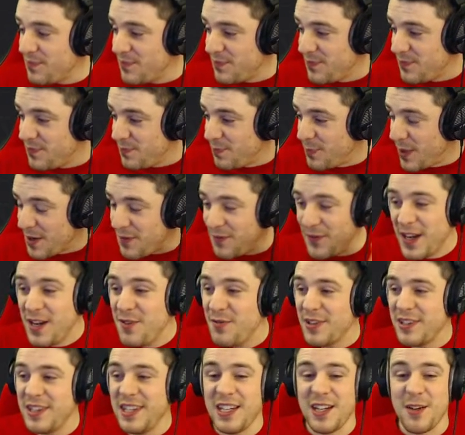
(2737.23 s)
my
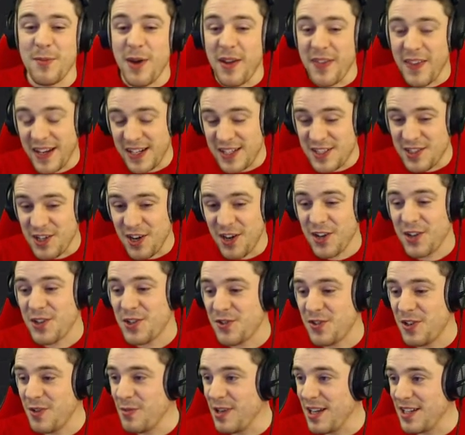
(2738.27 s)
favourite thing about that entire
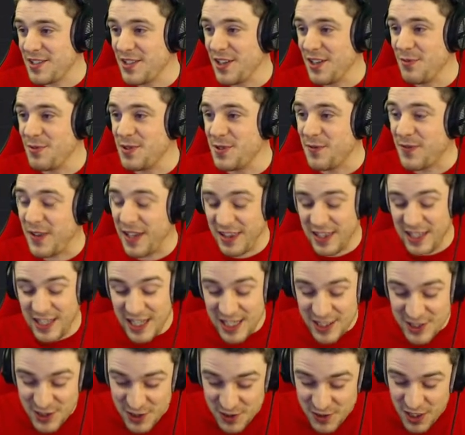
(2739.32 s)
stream last night was the fact that
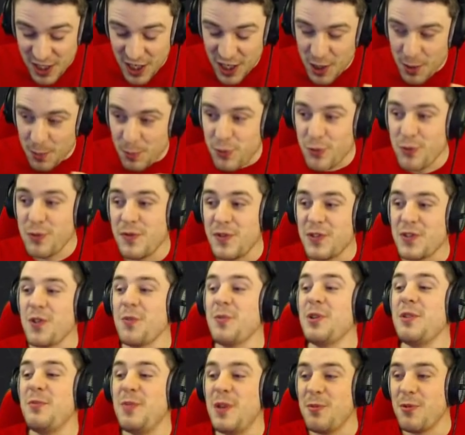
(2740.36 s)
it just proved so
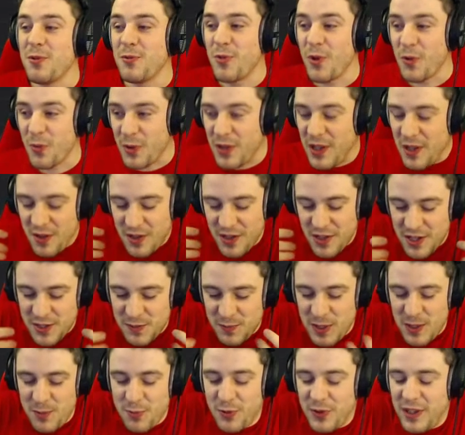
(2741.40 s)
many people wrong, whether it's
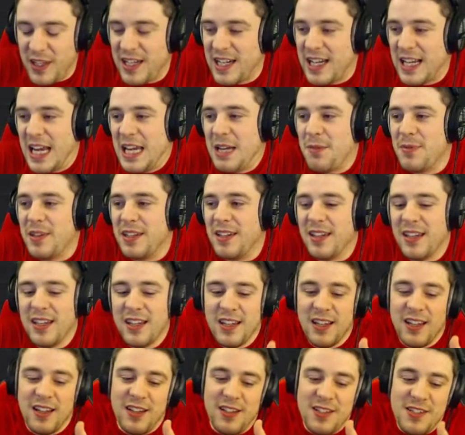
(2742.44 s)
people that claim that
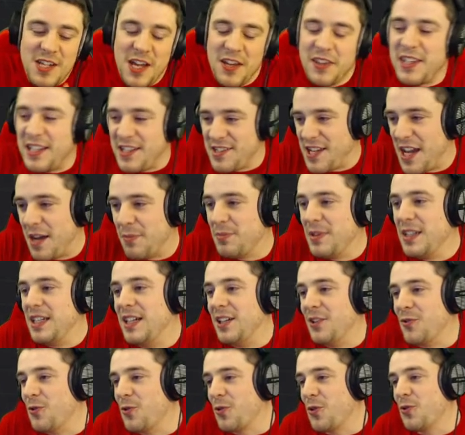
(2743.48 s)
nothing's happening
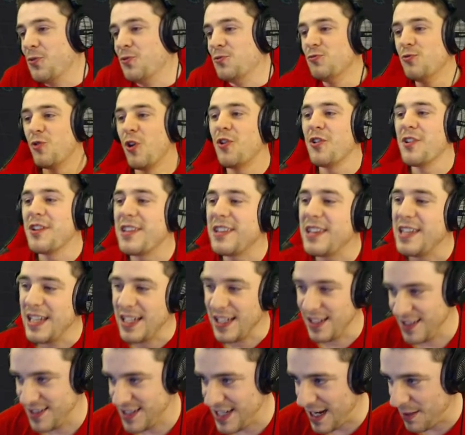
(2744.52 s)
or the wrong thing
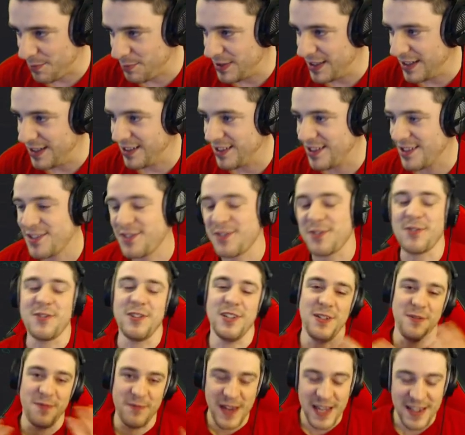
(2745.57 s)
is happening at certain
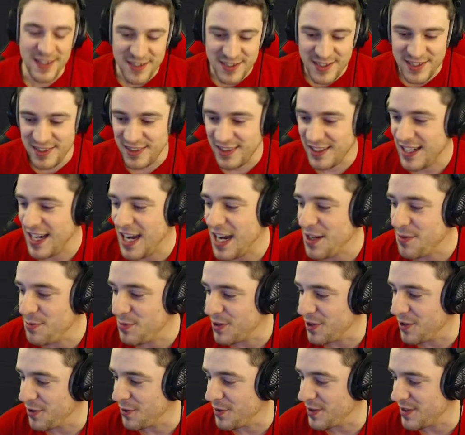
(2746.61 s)
events in the game. You
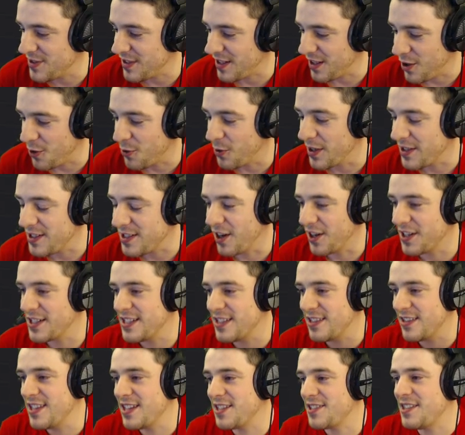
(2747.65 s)
know, it's like, oh, I
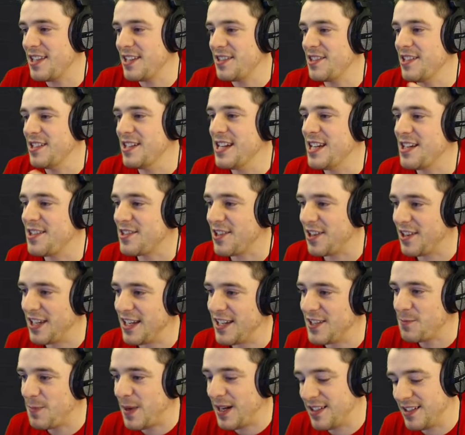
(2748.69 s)
did this, this and this, I
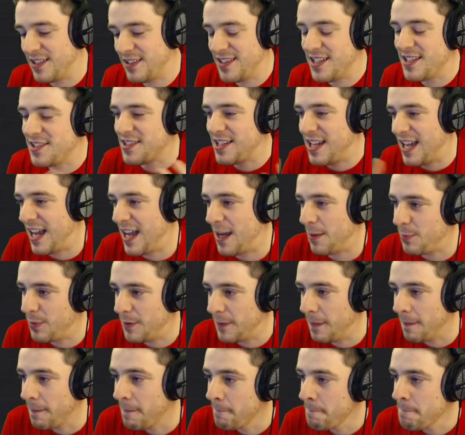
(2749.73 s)
expected this to
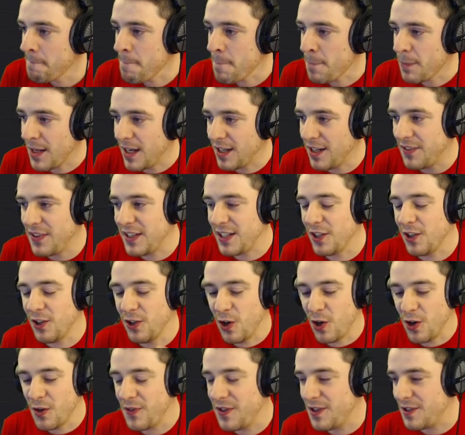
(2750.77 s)
happen. And I think a
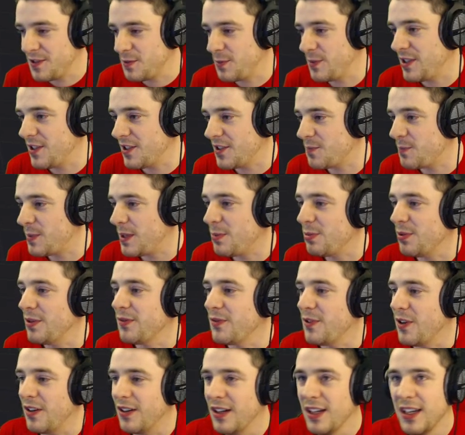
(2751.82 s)
lot of it is because people have got